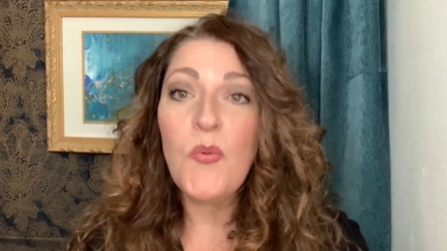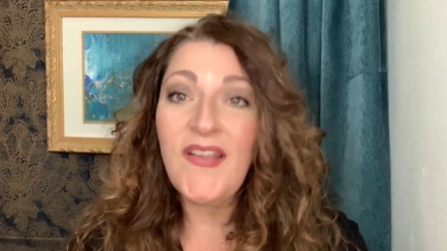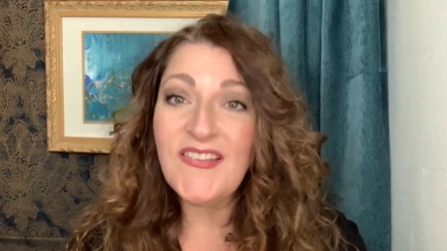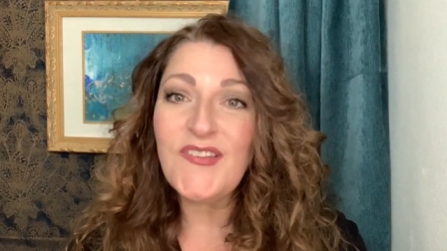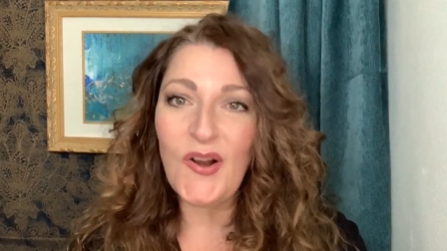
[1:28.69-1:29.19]
We
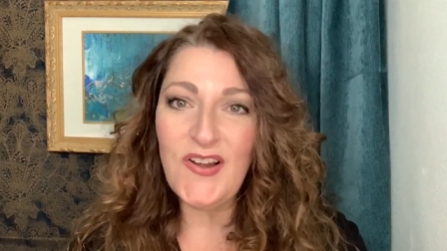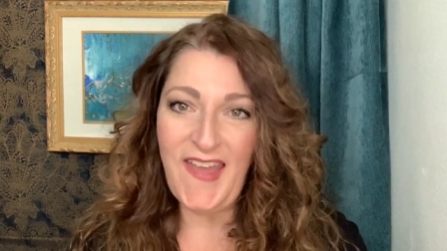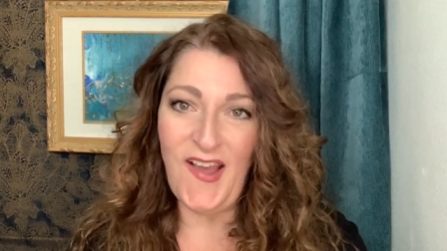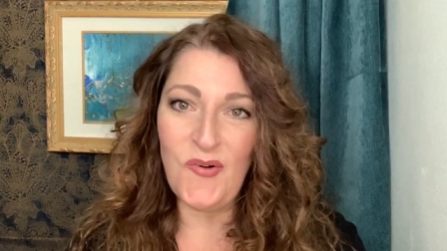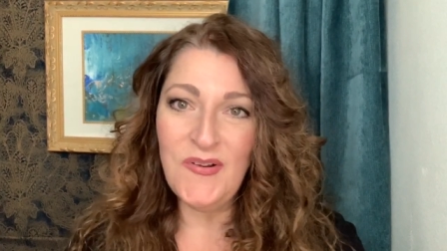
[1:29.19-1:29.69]
can start
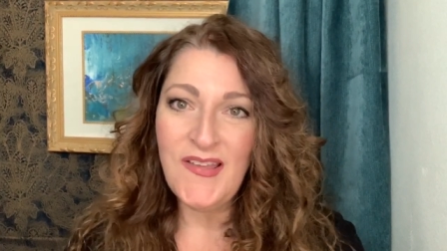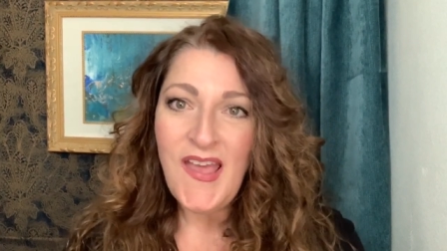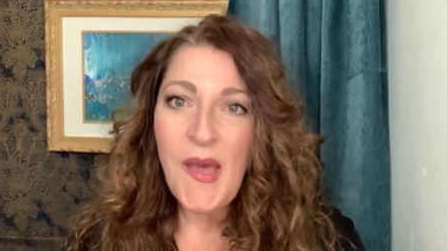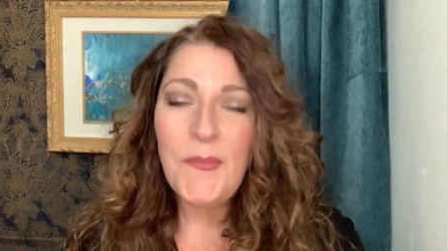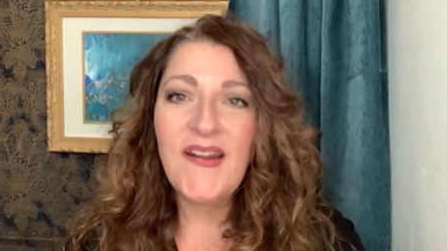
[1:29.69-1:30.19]
now,
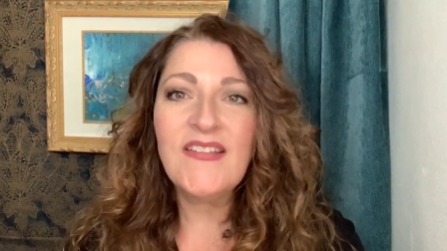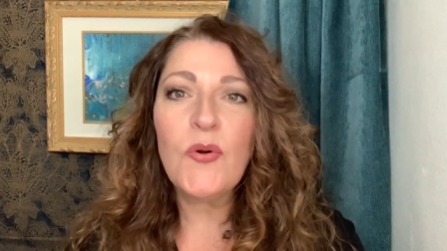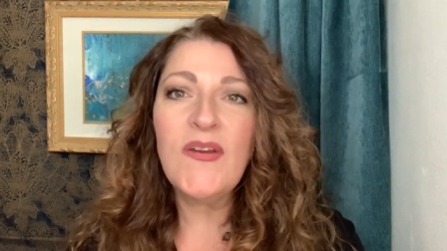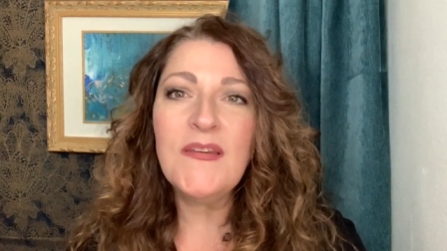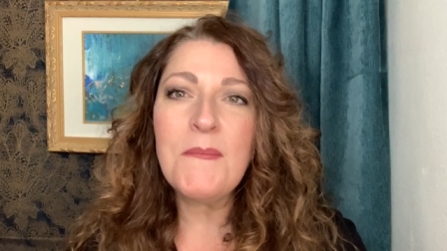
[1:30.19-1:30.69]
but it's
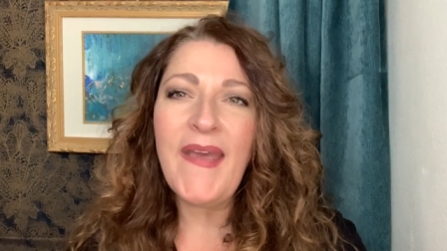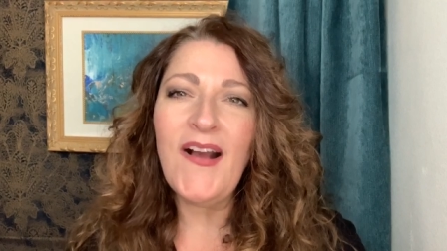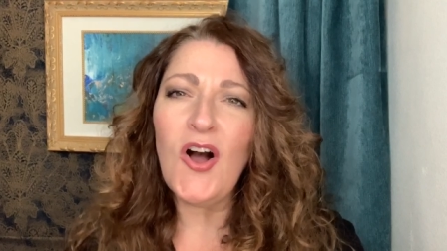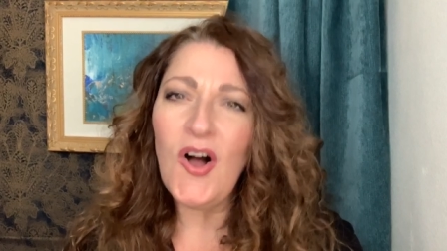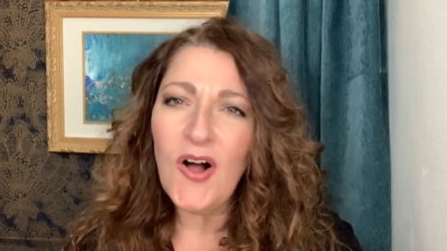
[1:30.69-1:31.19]
going to make
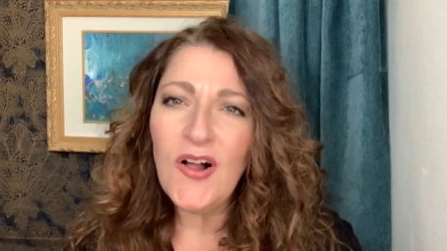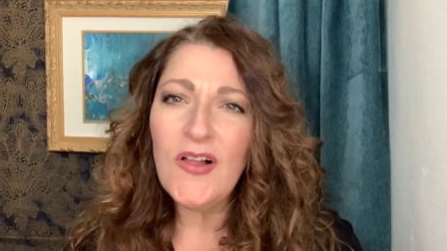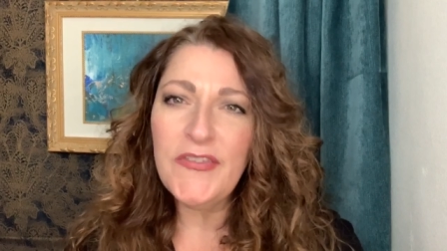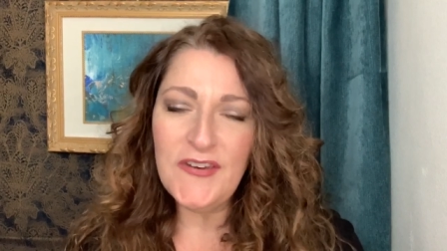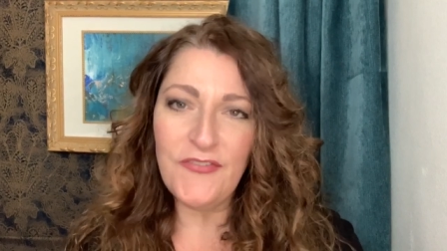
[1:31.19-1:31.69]
all
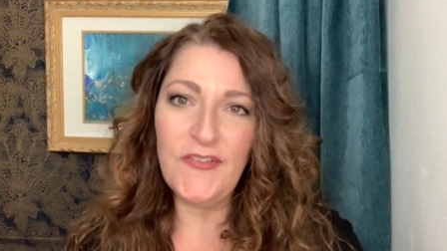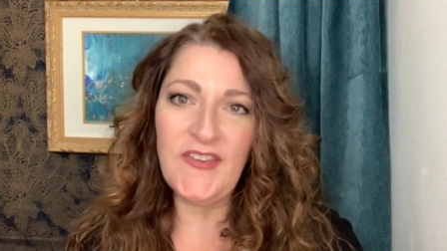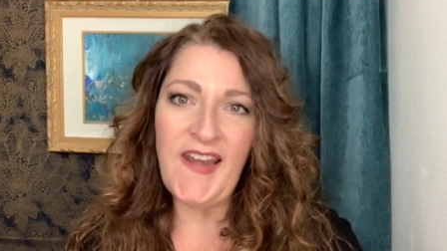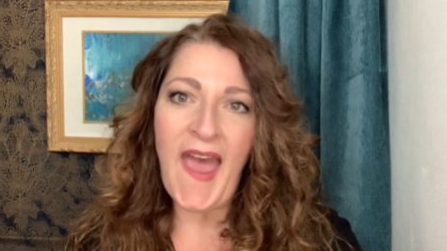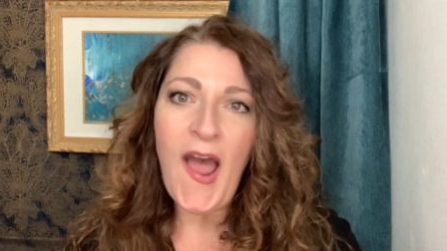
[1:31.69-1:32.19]
the difference
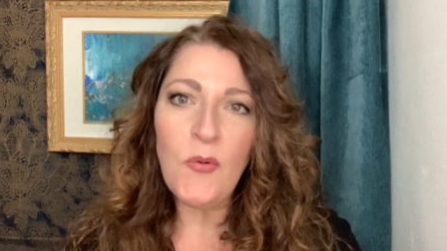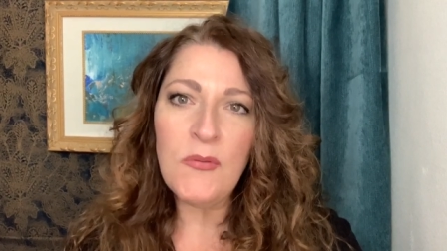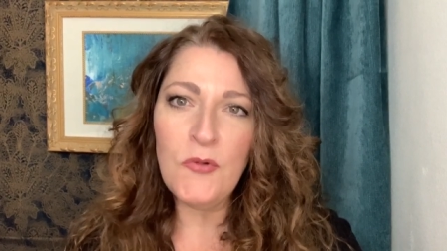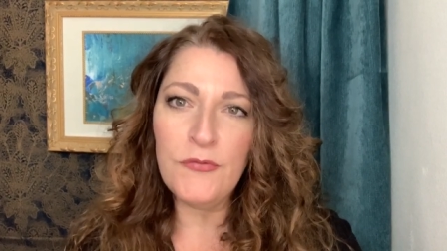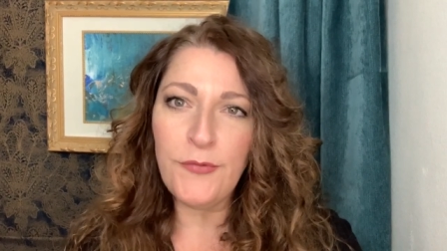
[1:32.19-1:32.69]
on how we
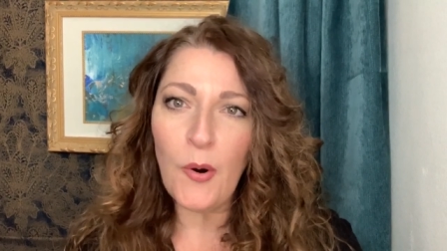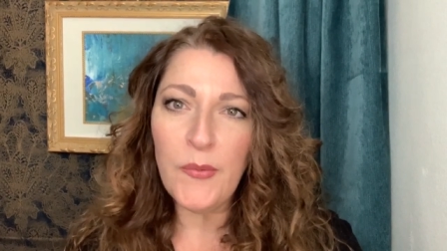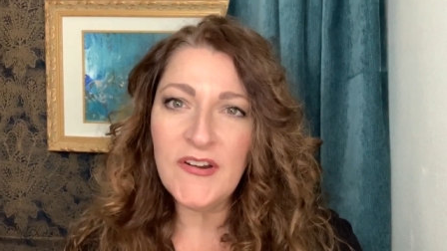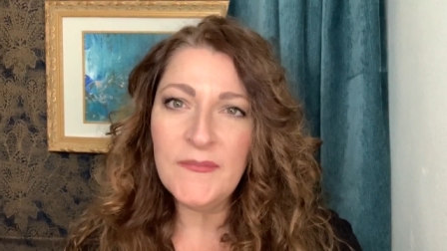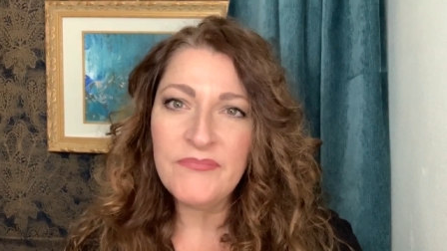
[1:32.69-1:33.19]
move
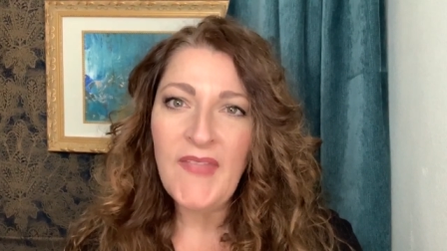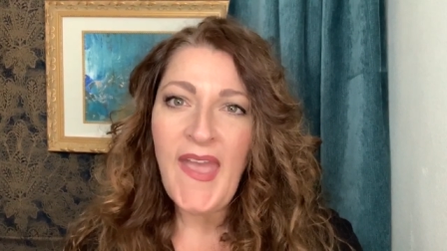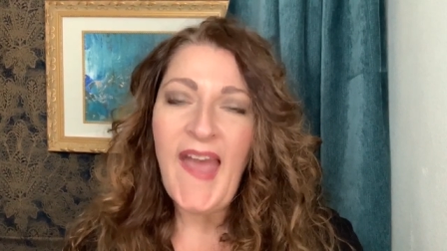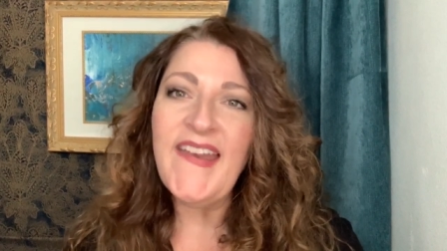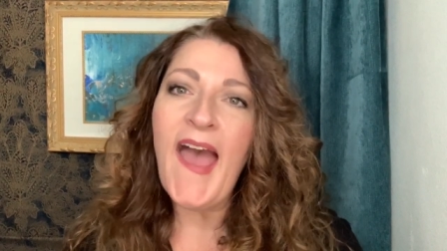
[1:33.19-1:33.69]
forward
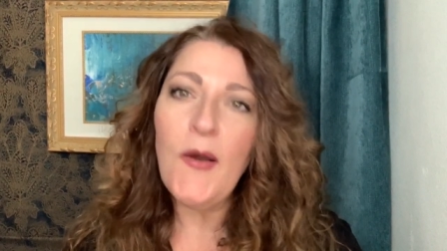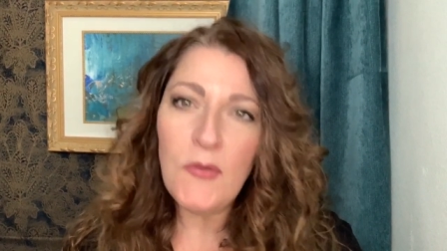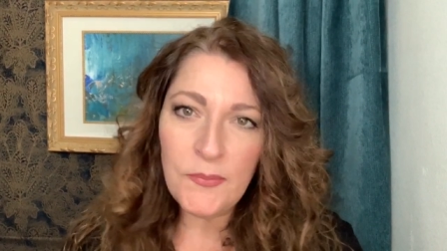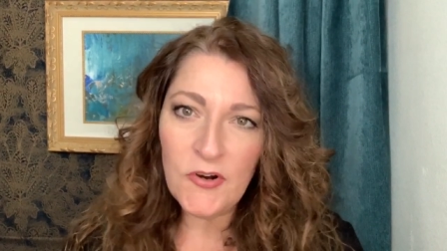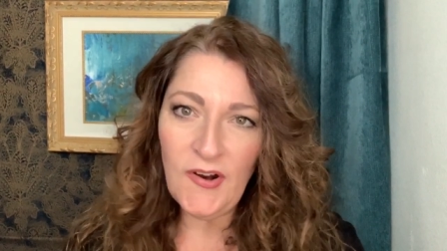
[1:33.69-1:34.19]
and how
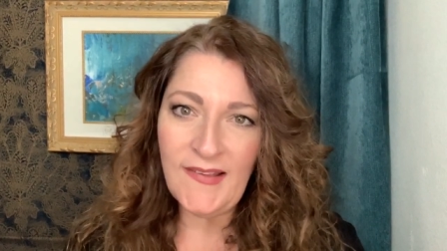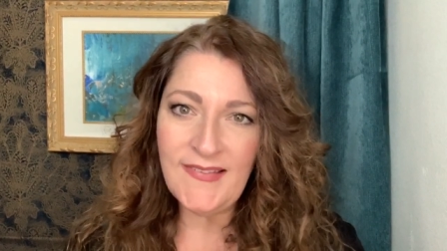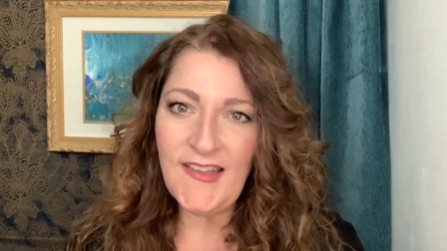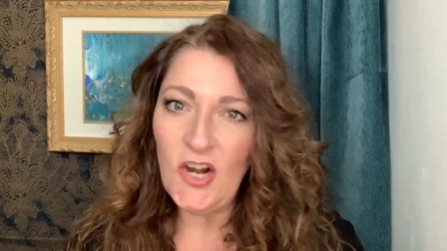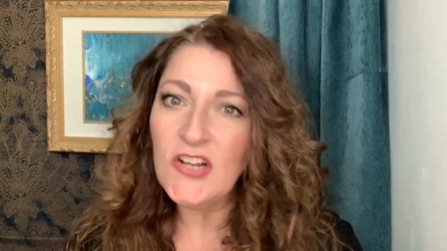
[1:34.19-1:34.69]
we progress
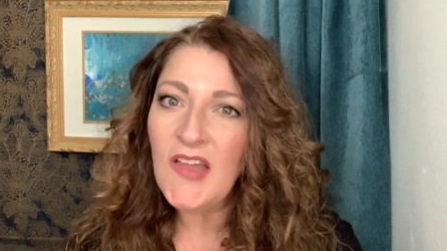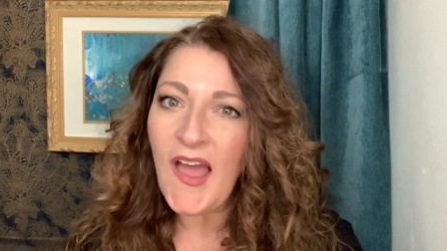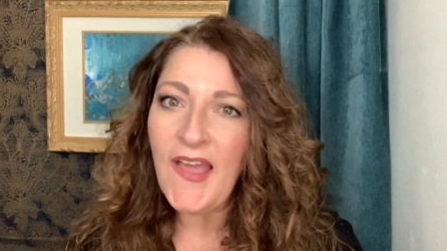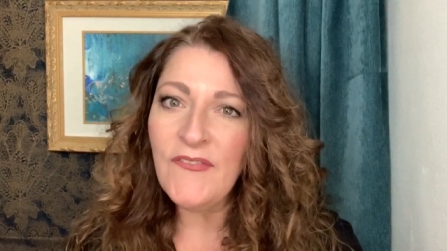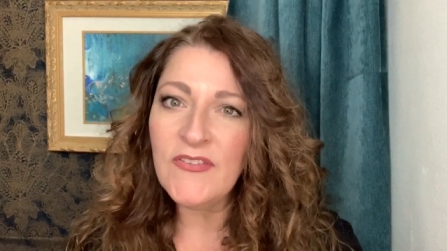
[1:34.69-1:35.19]
in our
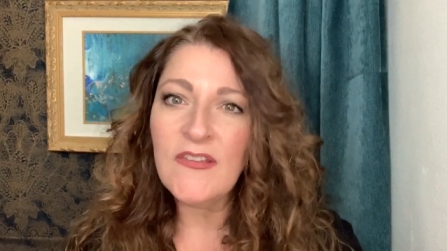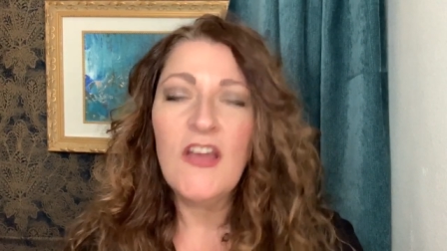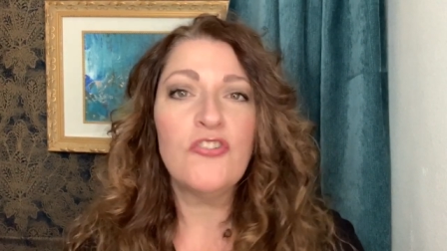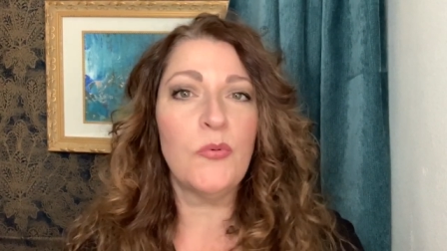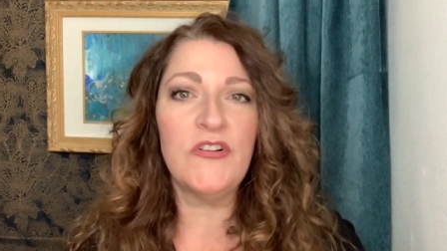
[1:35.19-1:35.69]
lives
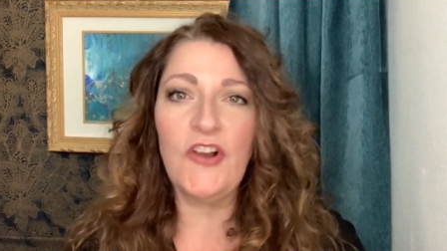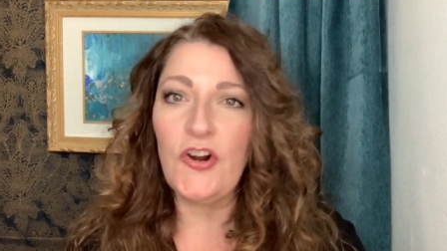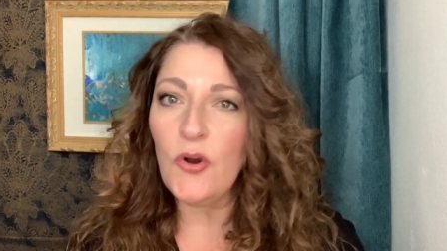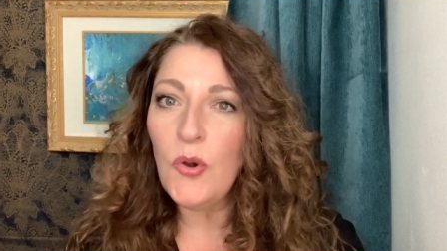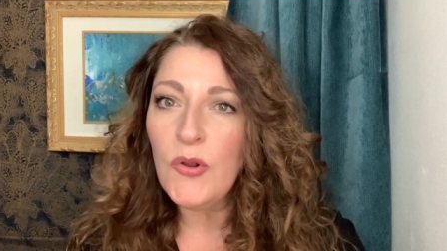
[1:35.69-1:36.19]
towards our
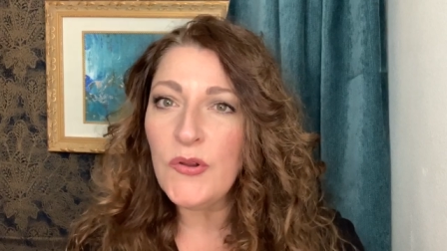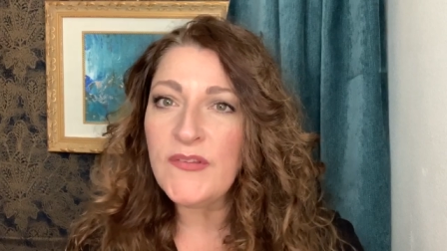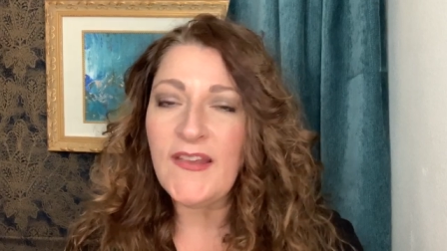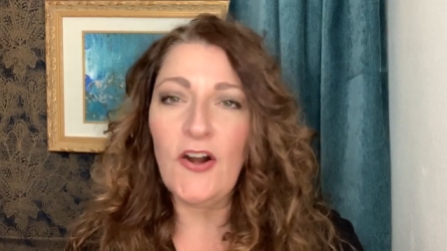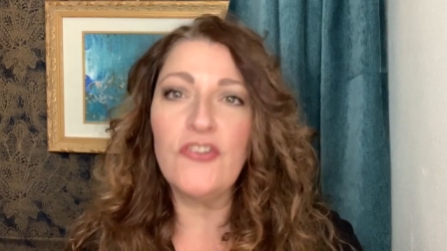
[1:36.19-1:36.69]
goals
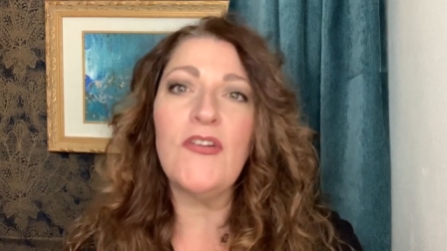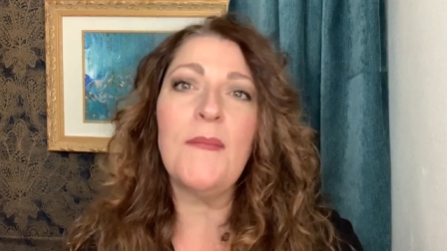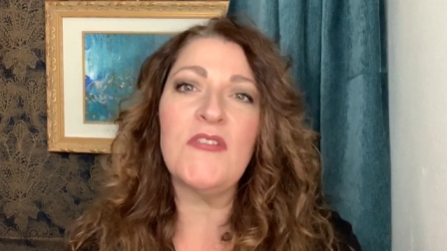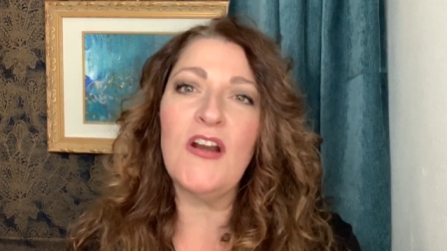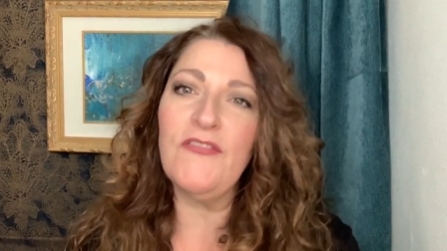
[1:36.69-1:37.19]
and our dreams and our